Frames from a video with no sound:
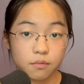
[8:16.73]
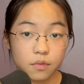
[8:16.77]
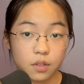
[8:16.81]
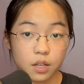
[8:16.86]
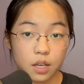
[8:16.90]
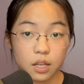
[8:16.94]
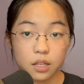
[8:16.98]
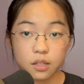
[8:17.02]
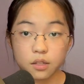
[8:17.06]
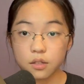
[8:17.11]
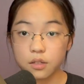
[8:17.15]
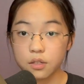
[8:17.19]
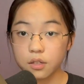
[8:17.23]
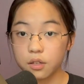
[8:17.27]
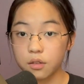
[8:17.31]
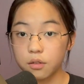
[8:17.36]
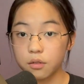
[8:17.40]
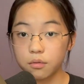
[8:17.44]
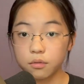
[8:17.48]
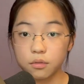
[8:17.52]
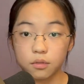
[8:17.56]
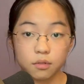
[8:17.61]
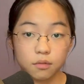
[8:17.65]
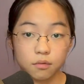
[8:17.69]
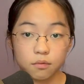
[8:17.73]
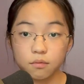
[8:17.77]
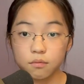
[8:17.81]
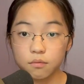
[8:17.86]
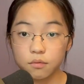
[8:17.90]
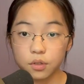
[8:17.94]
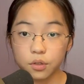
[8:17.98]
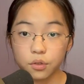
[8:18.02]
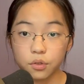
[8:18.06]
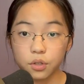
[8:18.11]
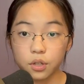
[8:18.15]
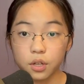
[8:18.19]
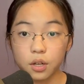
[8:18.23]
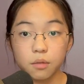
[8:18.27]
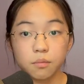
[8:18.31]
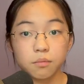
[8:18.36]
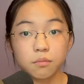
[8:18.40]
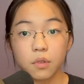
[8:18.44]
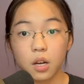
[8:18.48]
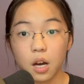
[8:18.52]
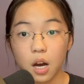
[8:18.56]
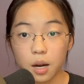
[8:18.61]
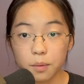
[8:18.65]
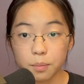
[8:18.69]
And so there you go,
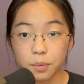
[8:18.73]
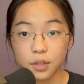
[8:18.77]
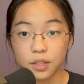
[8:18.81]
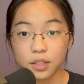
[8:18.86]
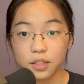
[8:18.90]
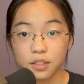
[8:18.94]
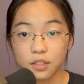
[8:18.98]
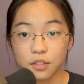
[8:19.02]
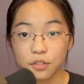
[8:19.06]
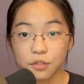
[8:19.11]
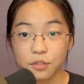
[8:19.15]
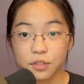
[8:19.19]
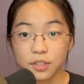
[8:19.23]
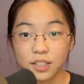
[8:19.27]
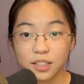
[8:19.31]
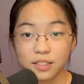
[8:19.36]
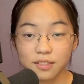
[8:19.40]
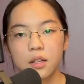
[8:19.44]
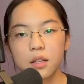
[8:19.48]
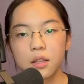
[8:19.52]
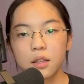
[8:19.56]
operant conditioning.